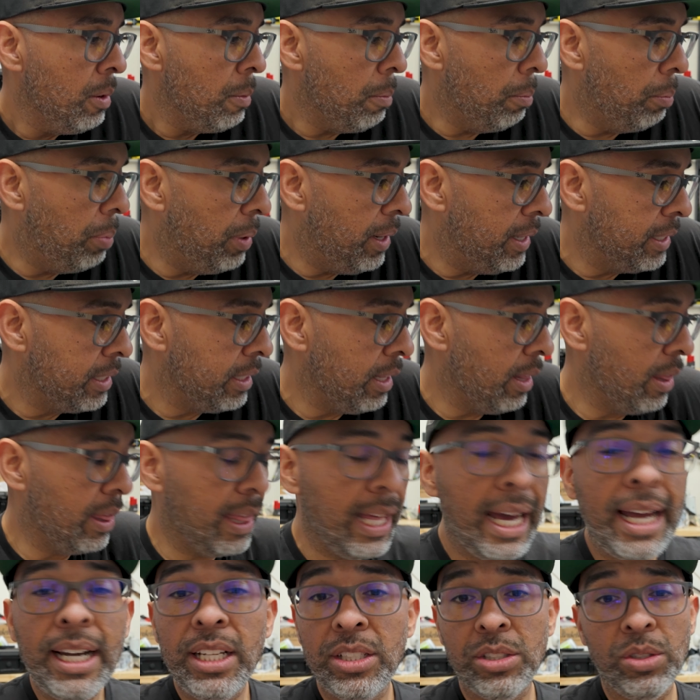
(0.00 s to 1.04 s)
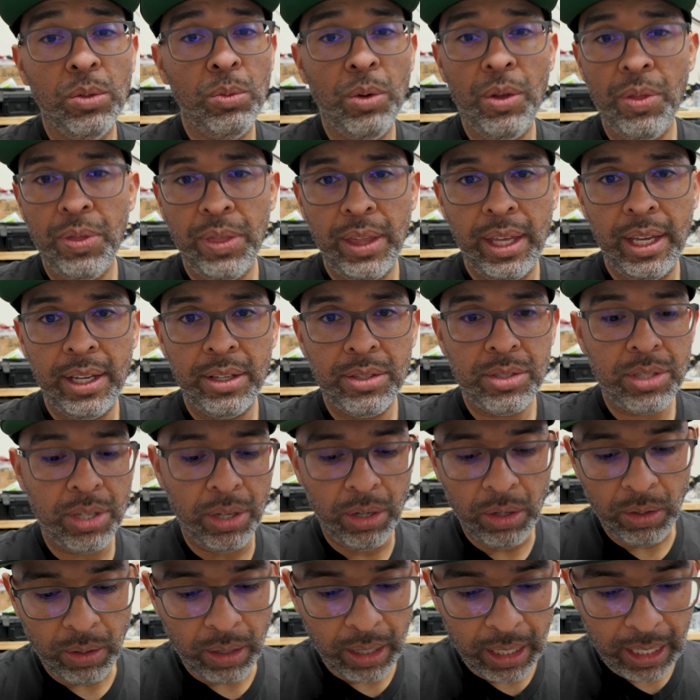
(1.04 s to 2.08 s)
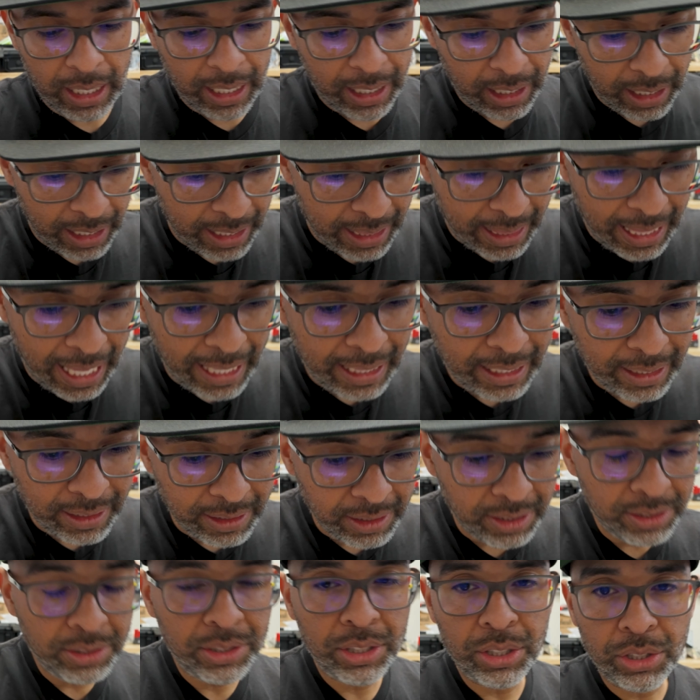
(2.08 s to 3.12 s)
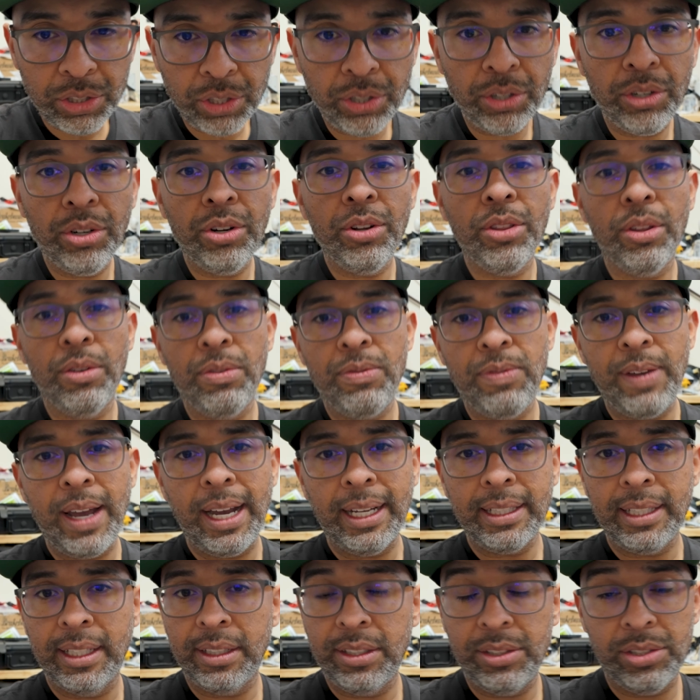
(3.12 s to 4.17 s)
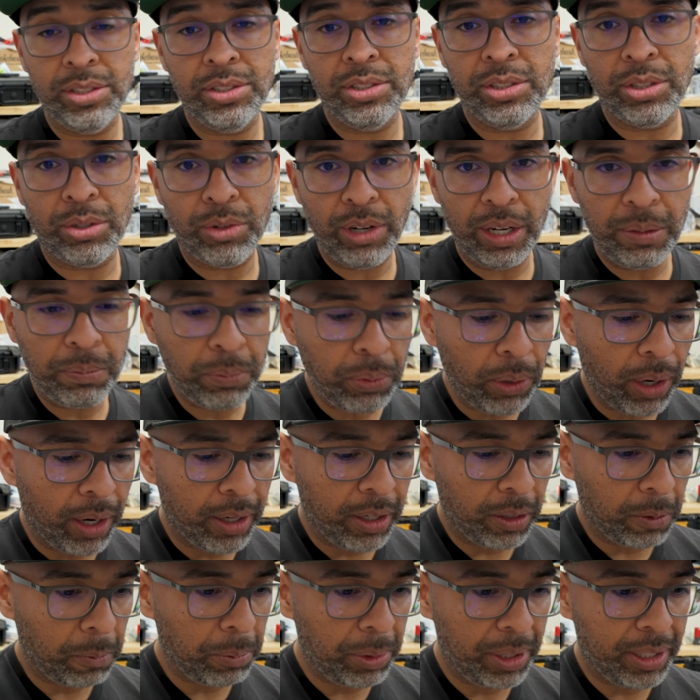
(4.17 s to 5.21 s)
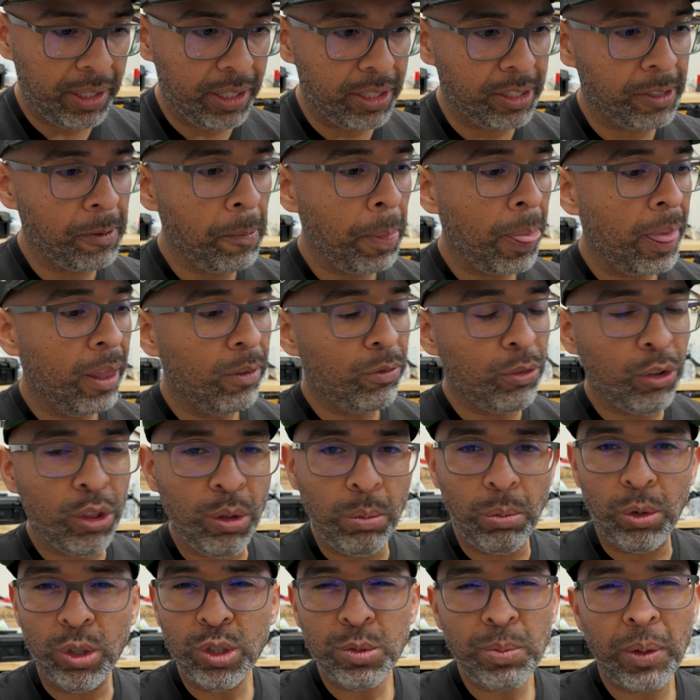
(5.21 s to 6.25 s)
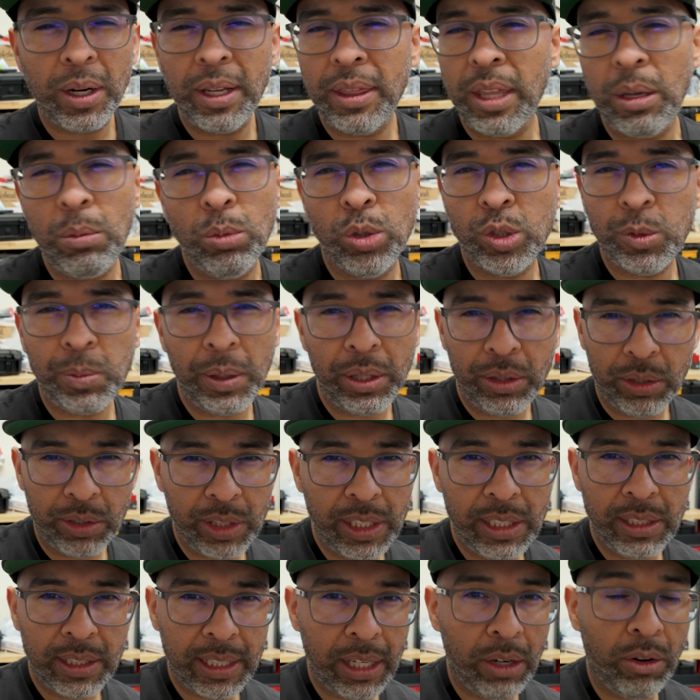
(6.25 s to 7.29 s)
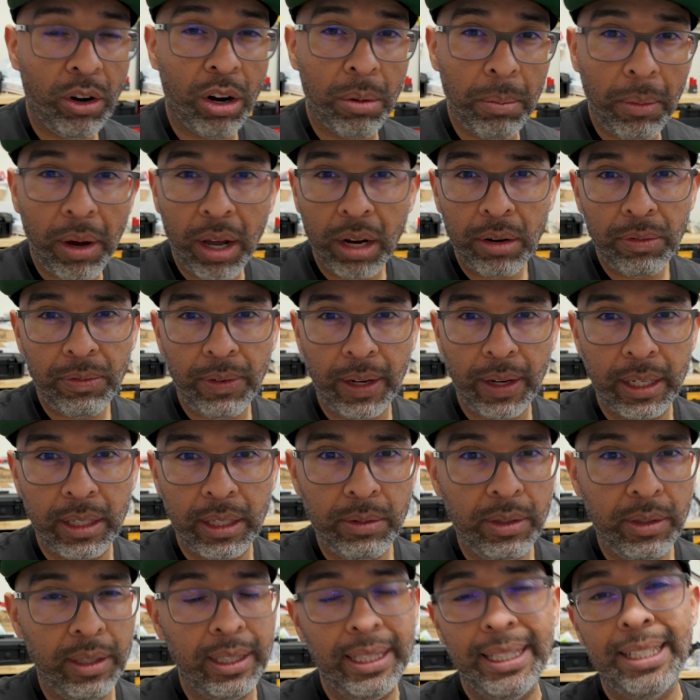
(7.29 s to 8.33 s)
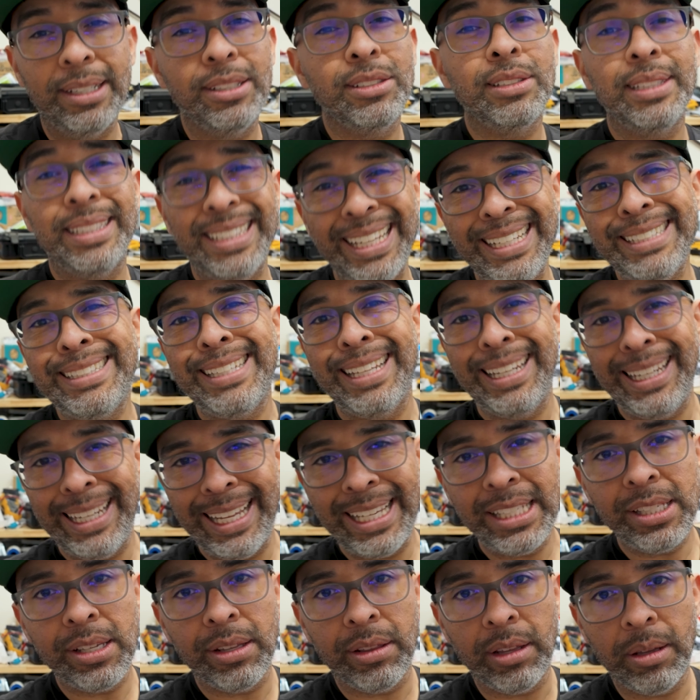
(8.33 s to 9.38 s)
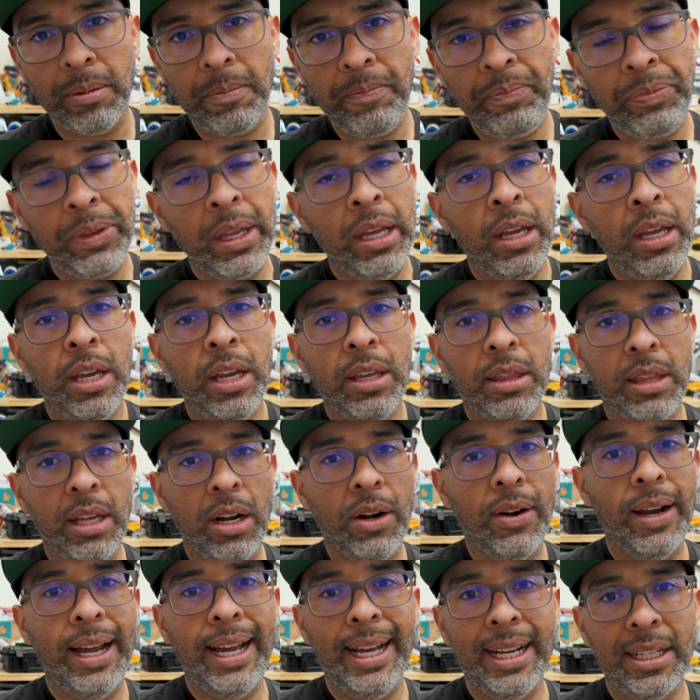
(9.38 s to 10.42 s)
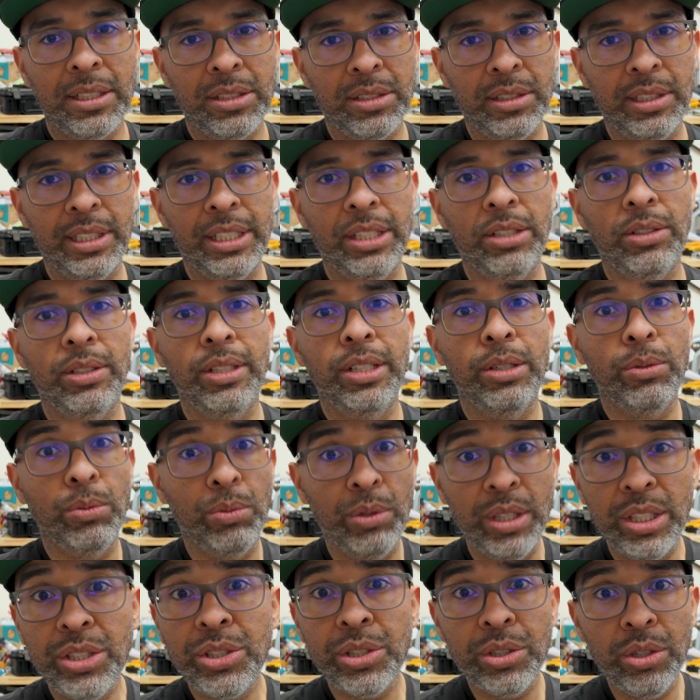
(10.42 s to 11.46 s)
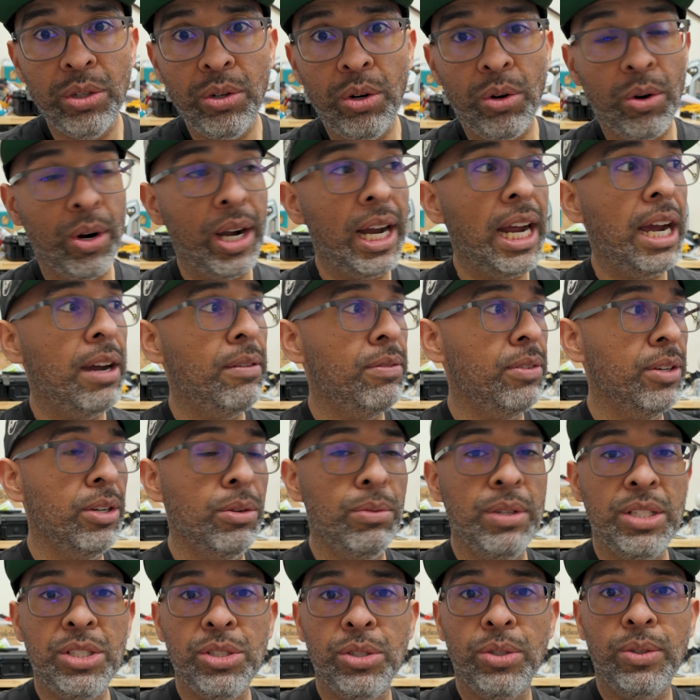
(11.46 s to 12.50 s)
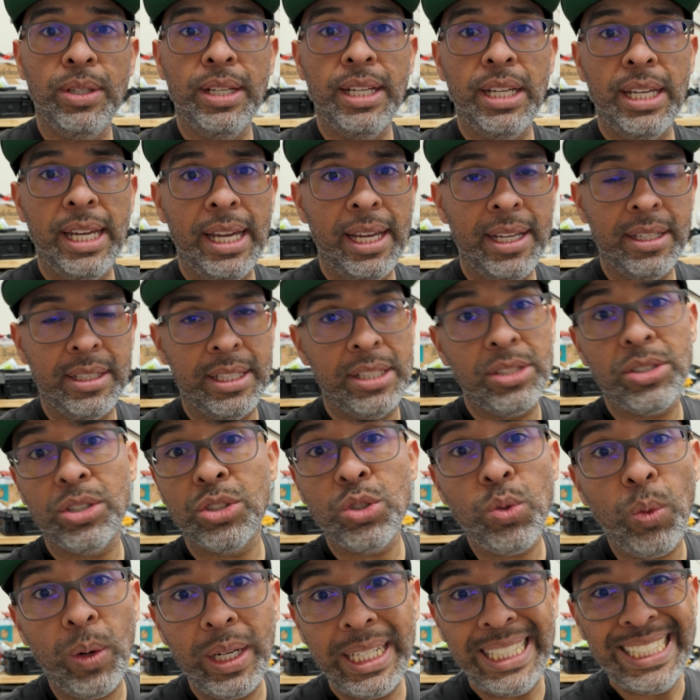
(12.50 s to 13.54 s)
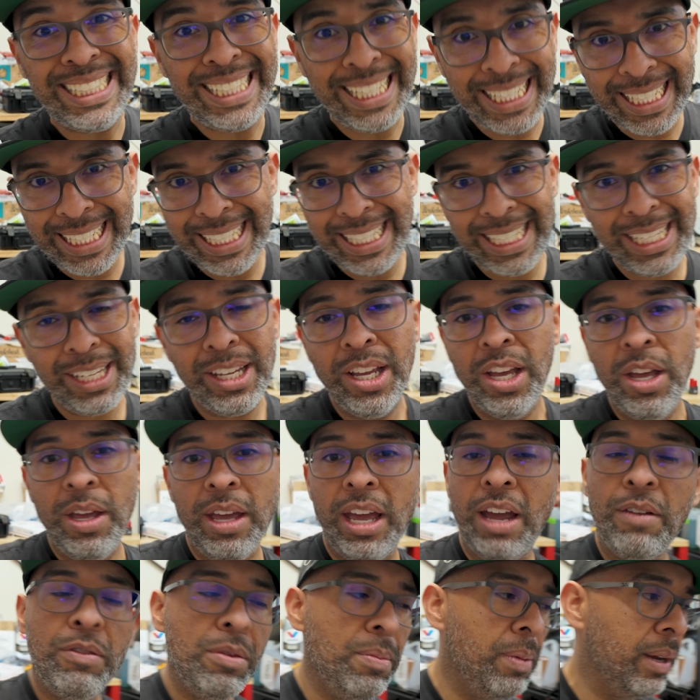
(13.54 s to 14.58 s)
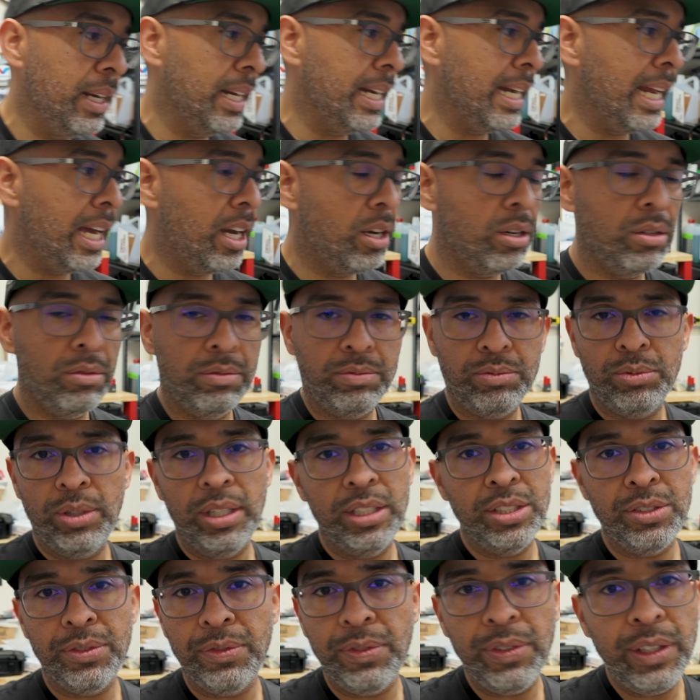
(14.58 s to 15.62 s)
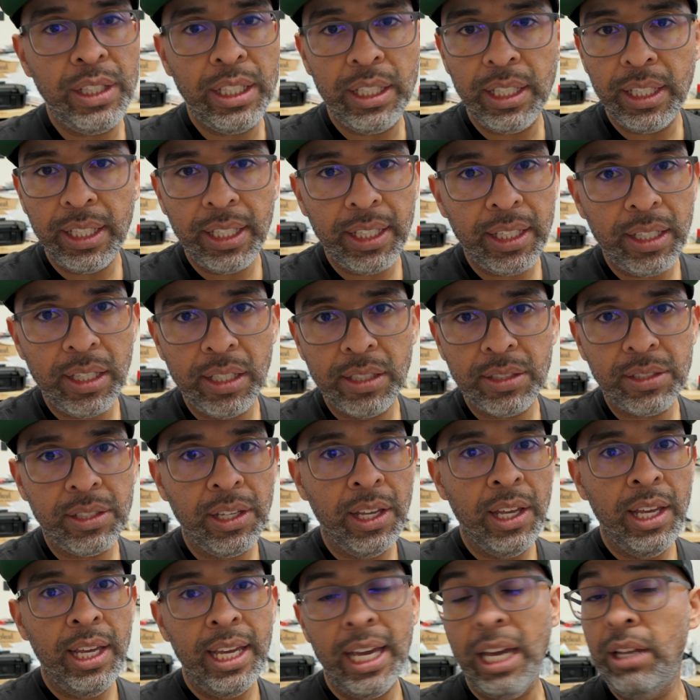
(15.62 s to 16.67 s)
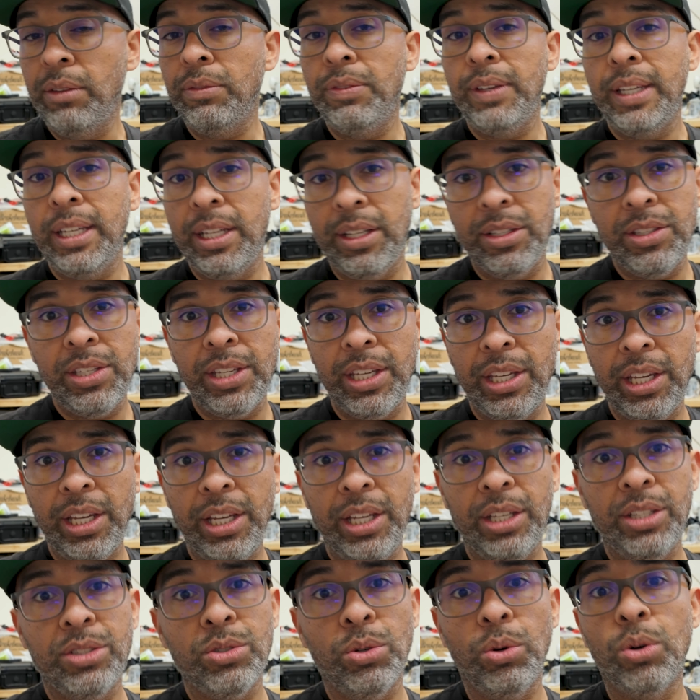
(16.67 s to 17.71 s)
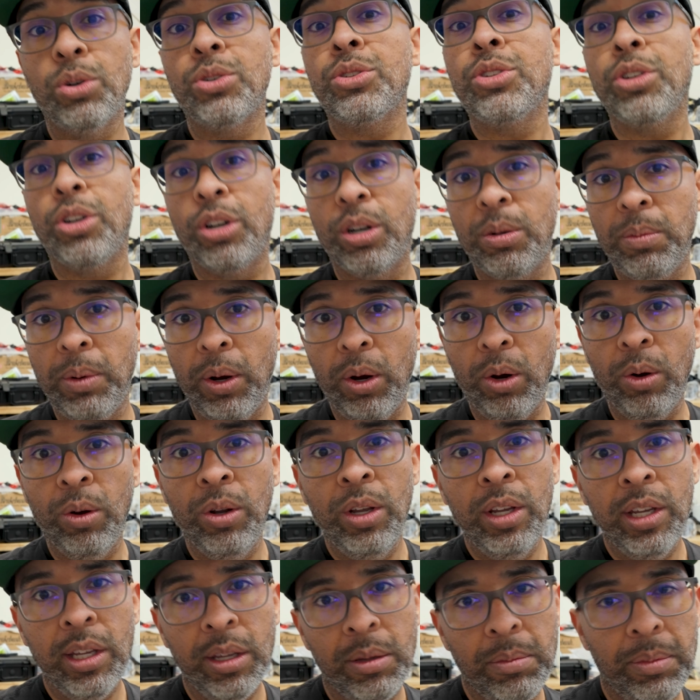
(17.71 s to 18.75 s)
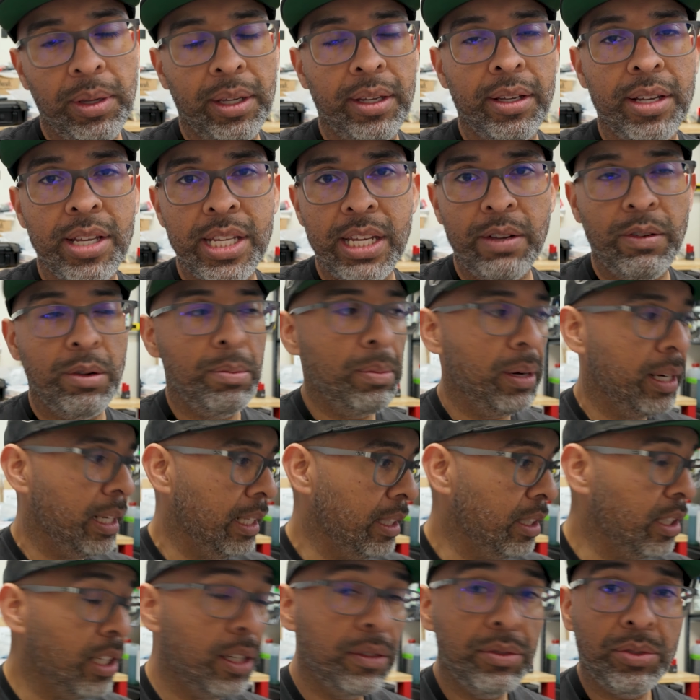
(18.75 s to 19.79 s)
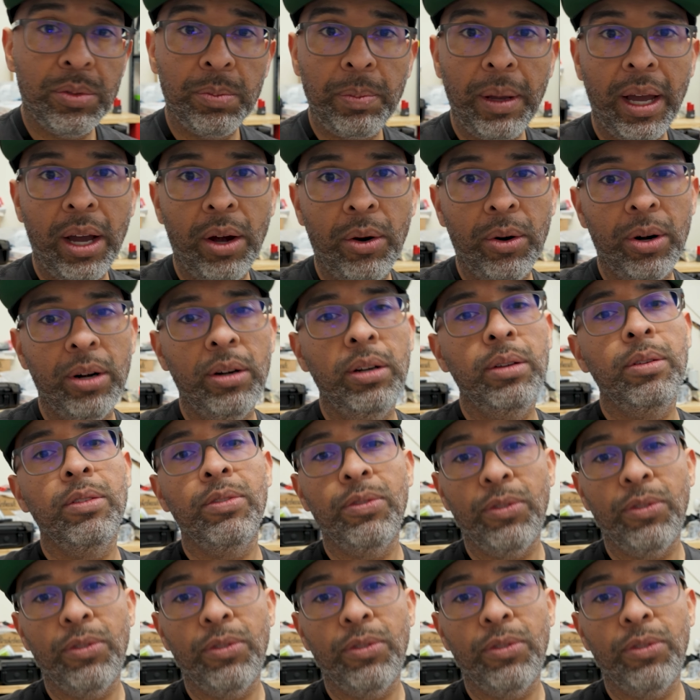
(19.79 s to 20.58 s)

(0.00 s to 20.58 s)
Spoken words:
But that is the one thing. So that doesn't deter the fact that this is a great product, because for the most part, I think most B13s now are modified. There's less and less of them that are actually original or have an original SR20 DE. Everybody now runs VEs and VETs or turbo because everybody loves power.